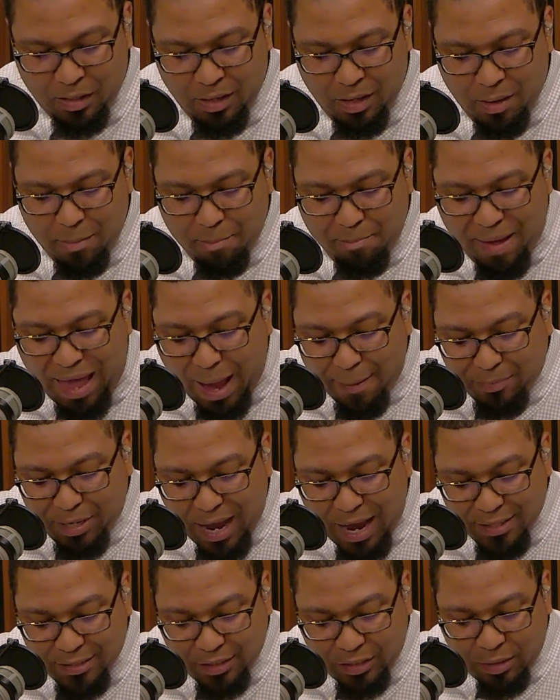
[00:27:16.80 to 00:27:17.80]

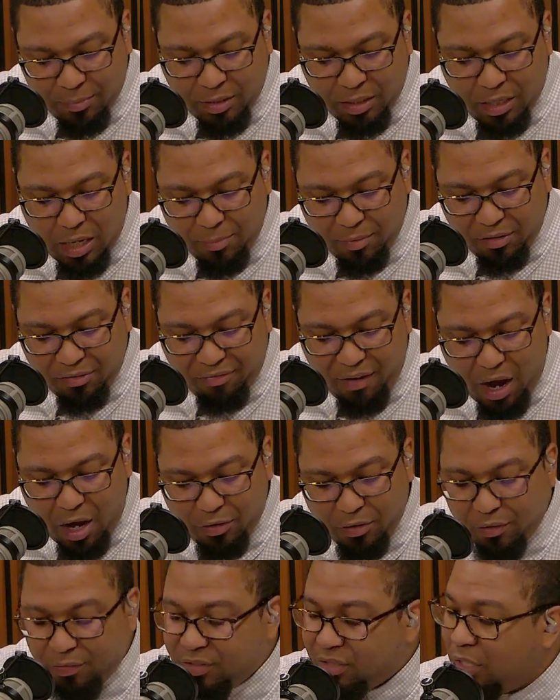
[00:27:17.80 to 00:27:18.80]
baptizing them in the name of the Father
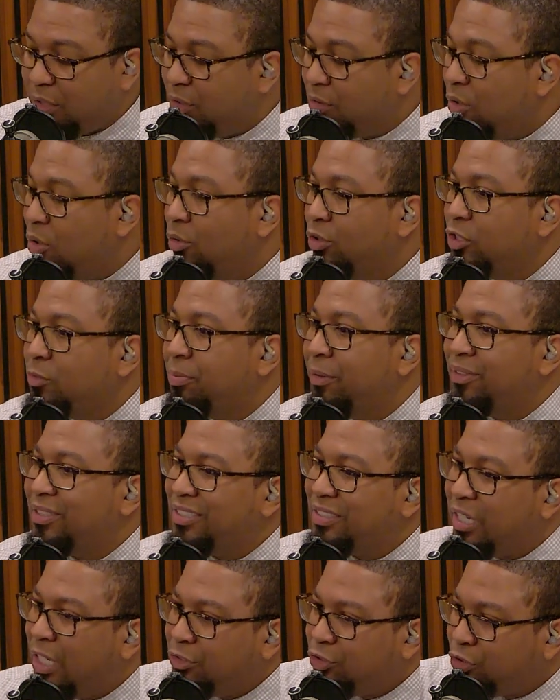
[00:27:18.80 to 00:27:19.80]
and of the Son and the Holy Spirit. The
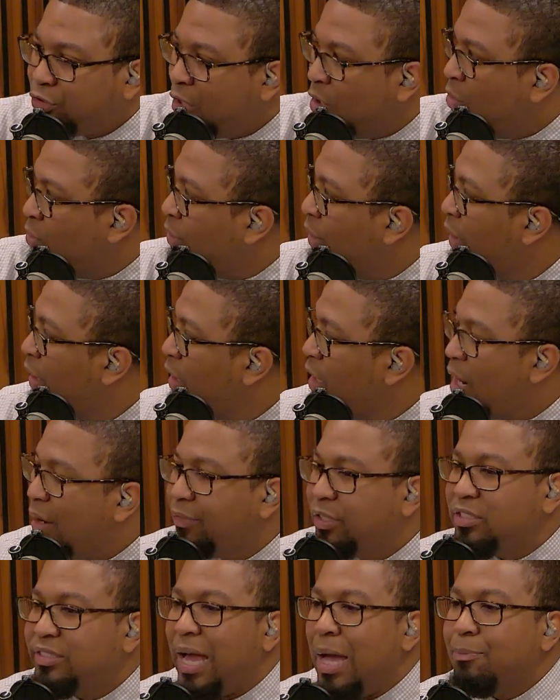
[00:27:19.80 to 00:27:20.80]
touchstone of
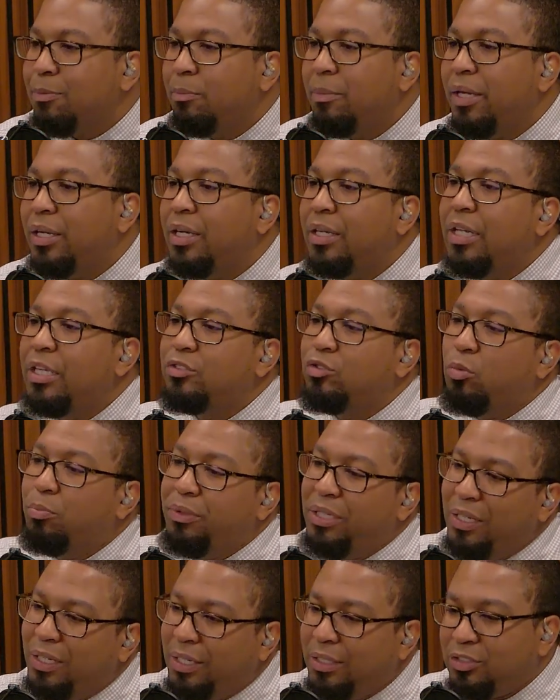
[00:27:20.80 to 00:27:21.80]
disciple making is
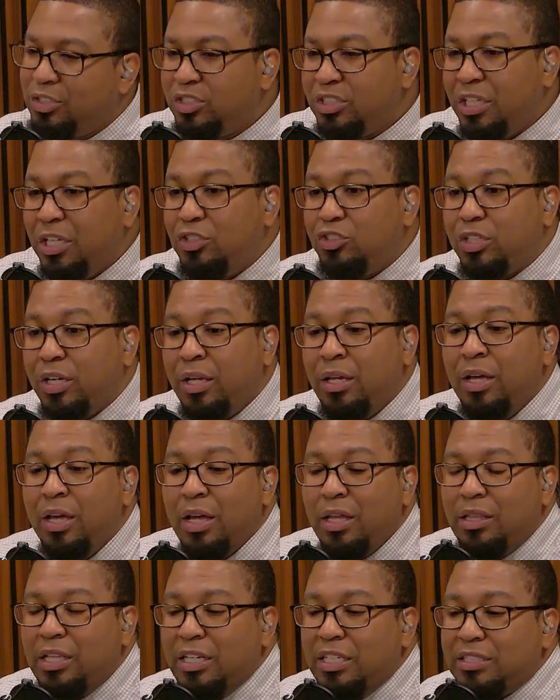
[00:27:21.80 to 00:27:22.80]
obedience, teaching
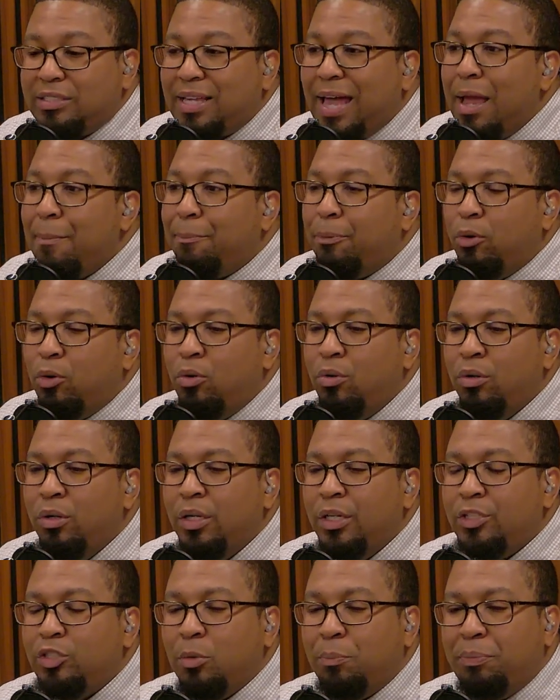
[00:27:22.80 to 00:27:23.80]
the disciple
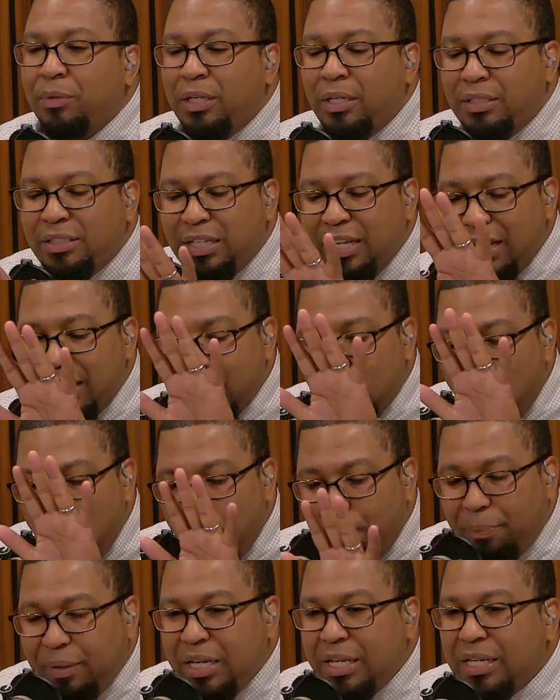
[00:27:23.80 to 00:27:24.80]
to be
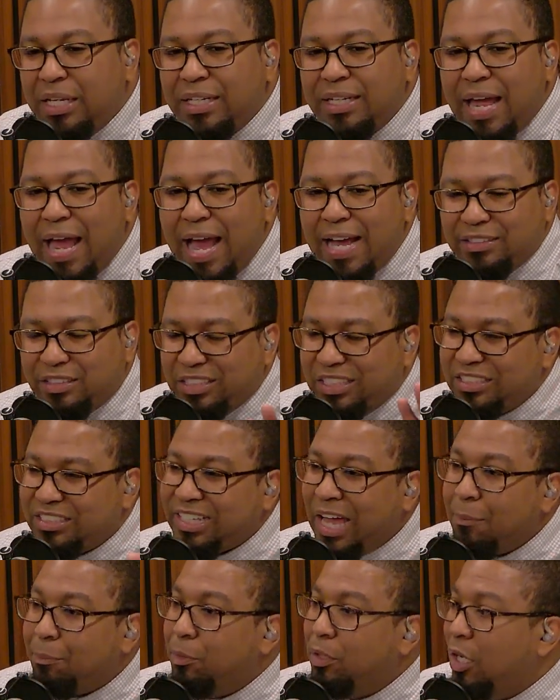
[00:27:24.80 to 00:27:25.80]
obedient as the
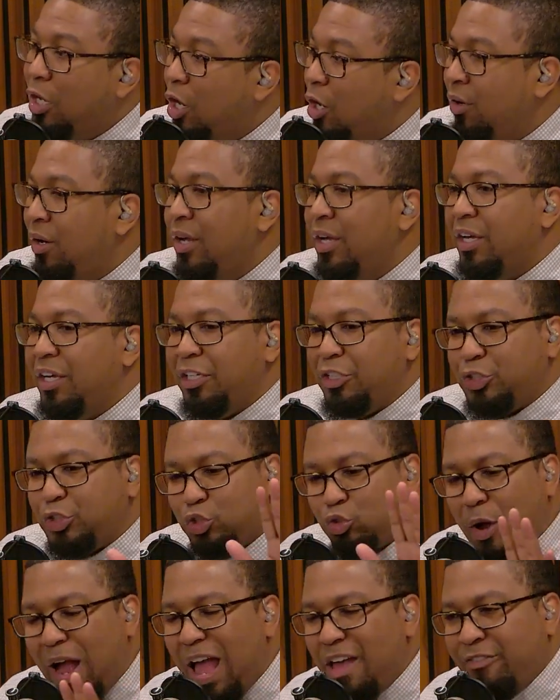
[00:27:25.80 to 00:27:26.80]
discipler is
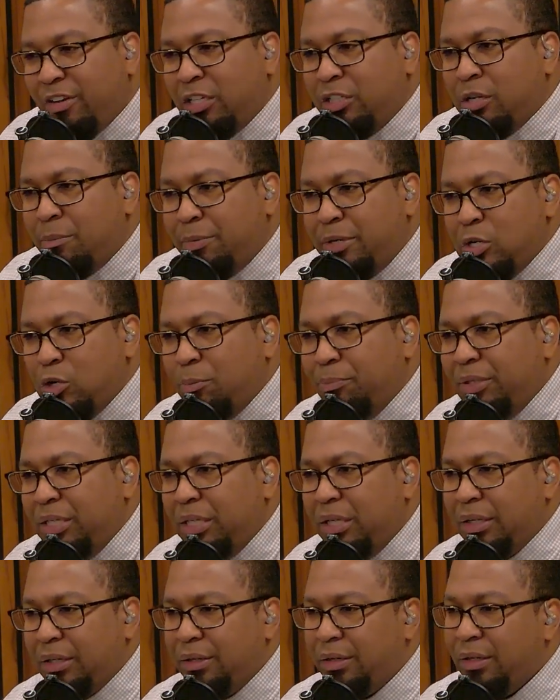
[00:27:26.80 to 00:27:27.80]
striving to be
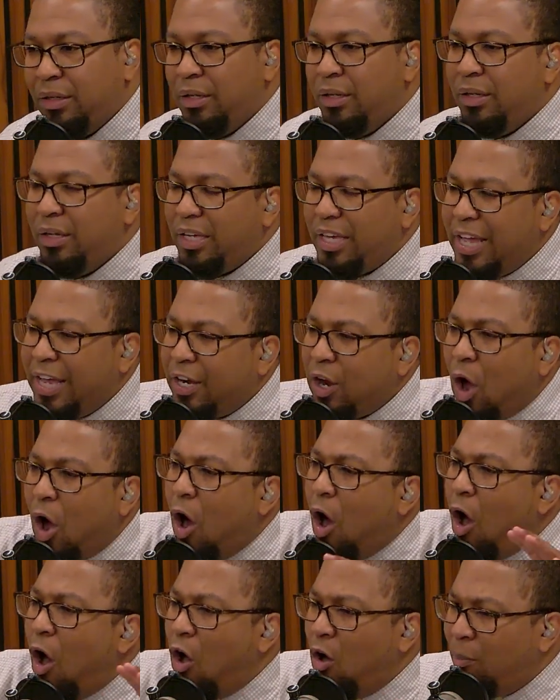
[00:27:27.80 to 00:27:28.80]
obedient in
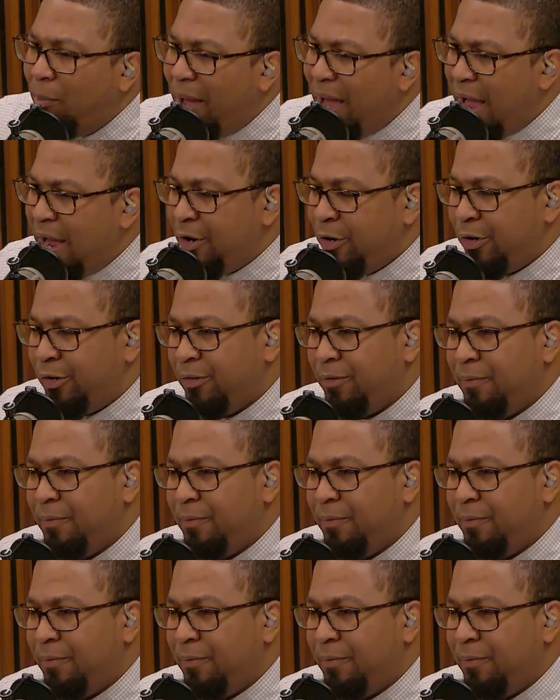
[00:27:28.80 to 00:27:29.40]
all manner.